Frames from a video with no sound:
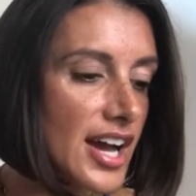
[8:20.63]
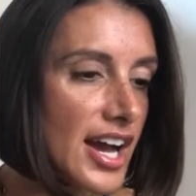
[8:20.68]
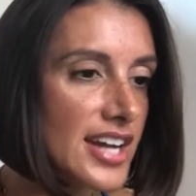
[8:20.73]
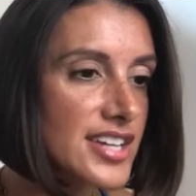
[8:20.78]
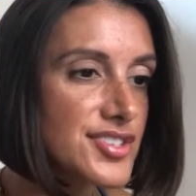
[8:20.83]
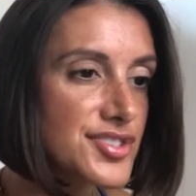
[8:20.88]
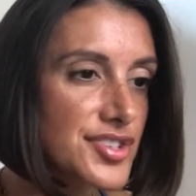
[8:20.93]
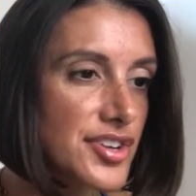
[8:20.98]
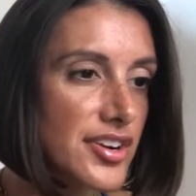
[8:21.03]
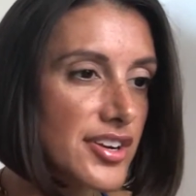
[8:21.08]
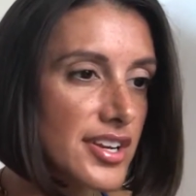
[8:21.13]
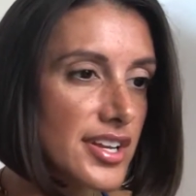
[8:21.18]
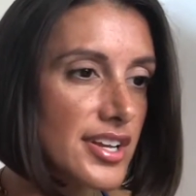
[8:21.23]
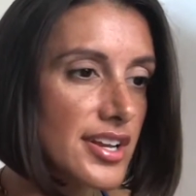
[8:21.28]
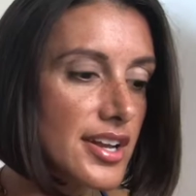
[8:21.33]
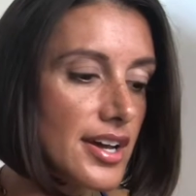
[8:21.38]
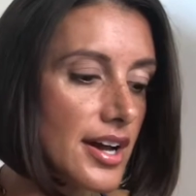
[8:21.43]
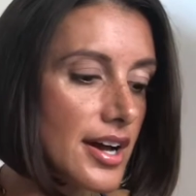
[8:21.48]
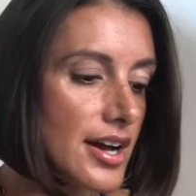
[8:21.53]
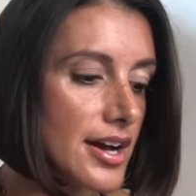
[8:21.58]
I
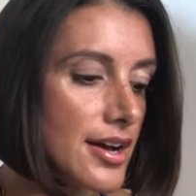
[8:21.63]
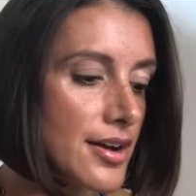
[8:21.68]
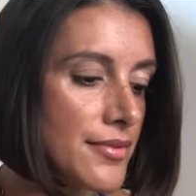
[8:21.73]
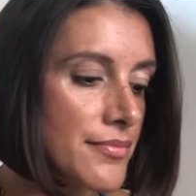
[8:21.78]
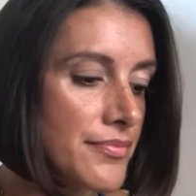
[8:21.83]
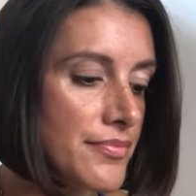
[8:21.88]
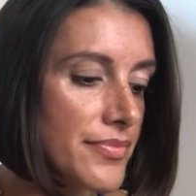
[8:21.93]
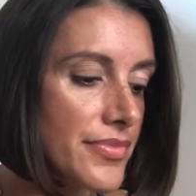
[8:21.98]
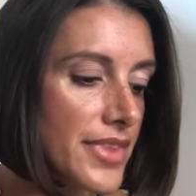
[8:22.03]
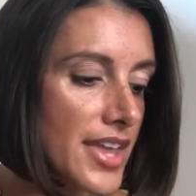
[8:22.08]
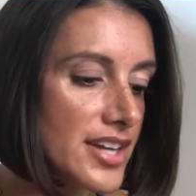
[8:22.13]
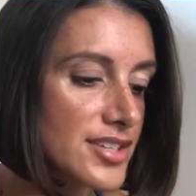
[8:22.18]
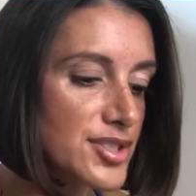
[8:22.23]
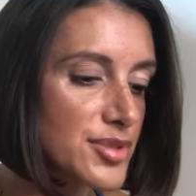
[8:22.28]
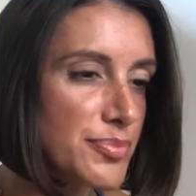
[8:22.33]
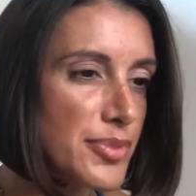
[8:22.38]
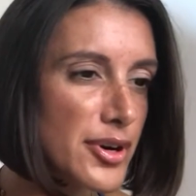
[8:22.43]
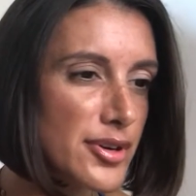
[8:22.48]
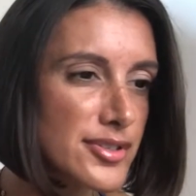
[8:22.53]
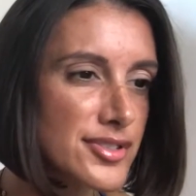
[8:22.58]
started as a
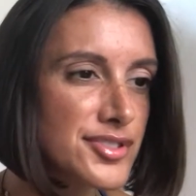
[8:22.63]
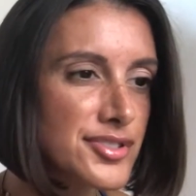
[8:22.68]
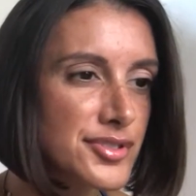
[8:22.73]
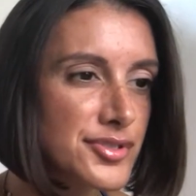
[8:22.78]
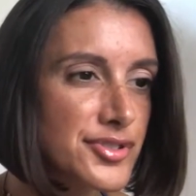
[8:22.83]
personal